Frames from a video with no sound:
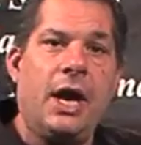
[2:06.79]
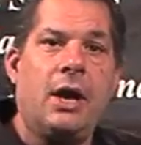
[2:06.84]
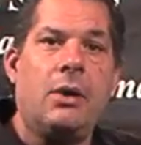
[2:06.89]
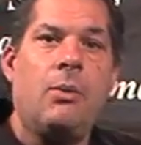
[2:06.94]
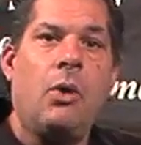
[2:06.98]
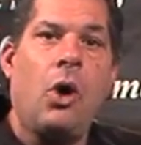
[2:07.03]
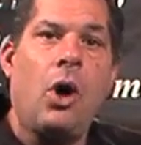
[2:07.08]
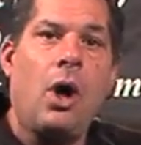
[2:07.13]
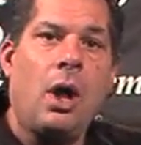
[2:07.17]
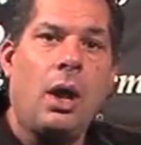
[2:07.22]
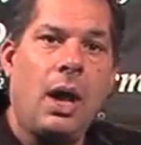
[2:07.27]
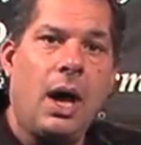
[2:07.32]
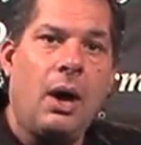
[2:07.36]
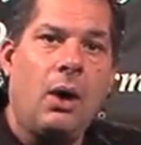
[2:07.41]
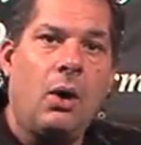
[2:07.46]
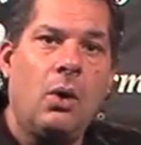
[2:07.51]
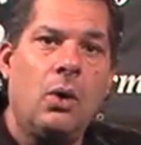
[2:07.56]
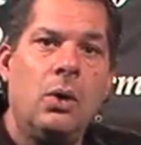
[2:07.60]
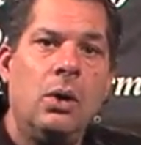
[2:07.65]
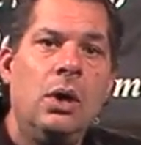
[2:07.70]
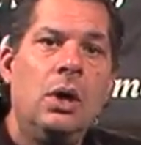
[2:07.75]
them all
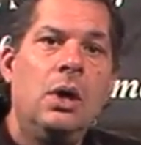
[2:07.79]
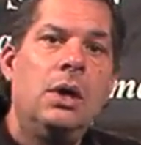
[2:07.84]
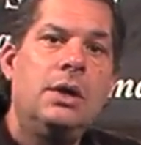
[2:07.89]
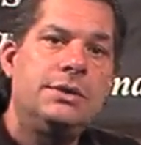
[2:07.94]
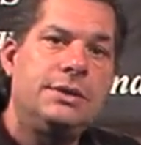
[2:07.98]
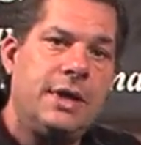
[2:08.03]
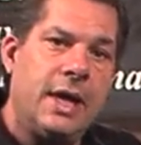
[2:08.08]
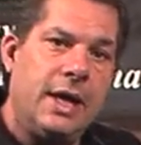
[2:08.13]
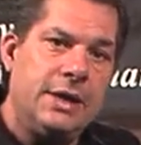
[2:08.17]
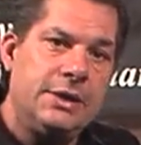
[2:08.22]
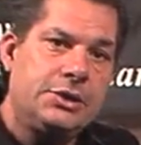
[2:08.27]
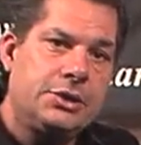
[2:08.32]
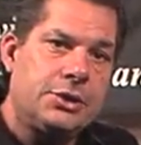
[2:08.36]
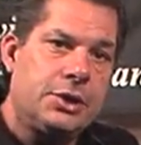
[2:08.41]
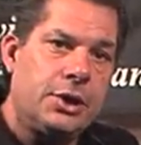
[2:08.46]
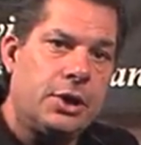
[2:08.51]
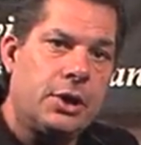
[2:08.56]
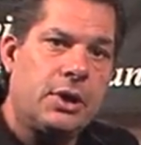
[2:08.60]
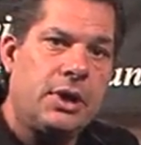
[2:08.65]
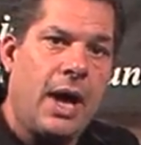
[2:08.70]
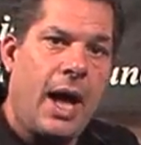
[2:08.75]
out,
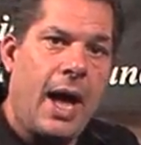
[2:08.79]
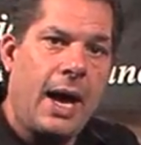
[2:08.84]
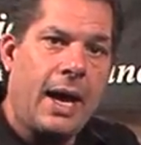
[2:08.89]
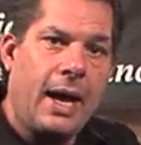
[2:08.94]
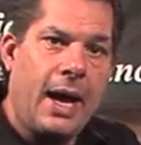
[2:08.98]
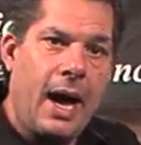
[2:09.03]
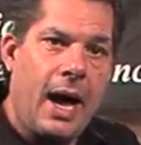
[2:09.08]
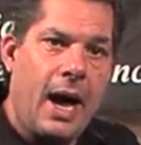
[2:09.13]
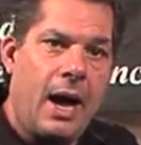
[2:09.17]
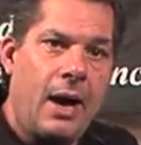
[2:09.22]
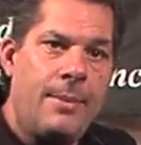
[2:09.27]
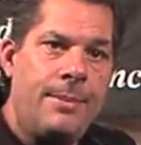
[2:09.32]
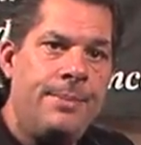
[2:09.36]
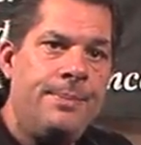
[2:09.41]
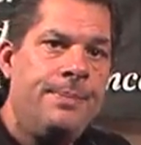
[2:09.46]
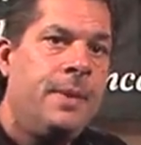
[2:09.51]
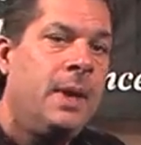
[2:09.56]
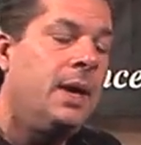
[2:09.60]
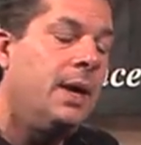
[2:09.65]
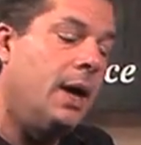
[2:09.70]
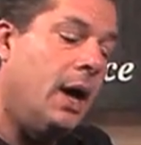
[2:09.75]
DennisKirk.com.
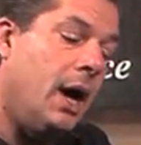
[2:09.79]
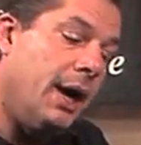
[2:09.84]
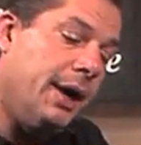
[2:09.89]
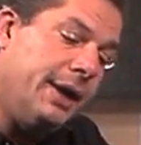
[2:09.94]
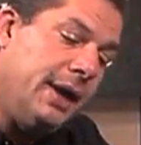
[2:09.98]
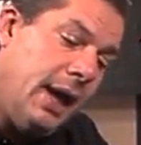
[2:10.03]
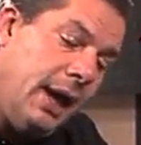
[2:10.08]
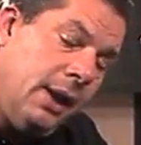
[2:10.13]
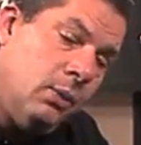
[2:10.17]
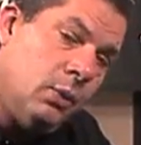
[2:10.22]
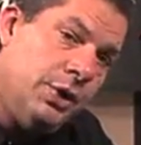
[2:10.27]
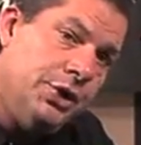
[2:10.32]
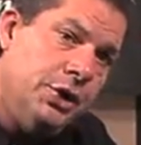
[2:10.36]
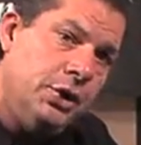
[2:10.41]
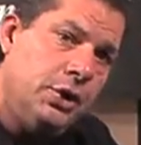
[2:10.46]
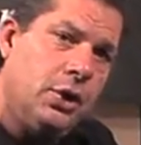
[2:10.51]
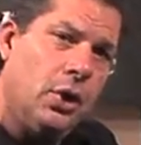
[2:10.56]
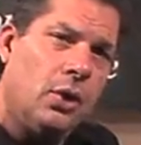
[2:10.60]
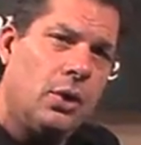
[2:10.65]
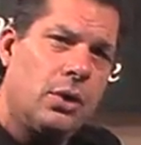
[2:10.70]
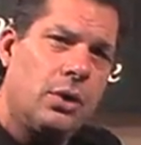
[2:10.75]
Again, when you
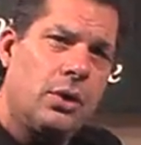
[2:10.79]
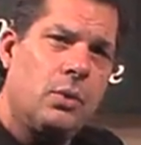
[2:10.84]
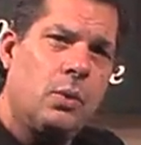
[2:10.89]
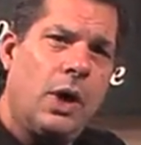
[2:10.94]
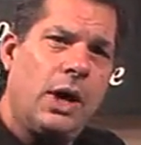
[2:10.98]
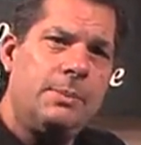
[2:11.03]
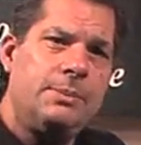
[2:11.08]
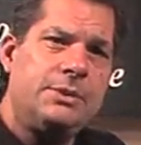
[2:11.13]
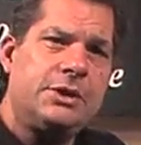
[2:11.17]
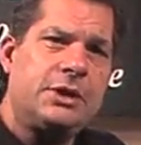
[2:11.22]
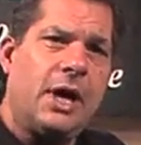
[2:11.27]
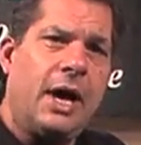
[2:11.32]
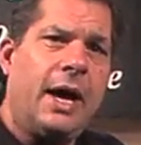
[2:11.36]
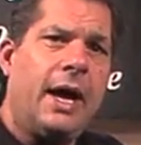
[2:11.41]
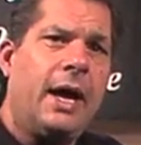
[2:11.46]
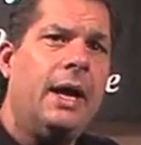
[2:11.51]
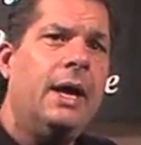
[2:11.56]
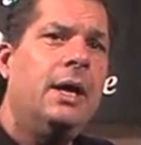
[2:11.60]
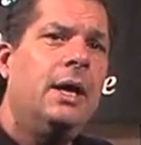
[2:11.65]
go to the website,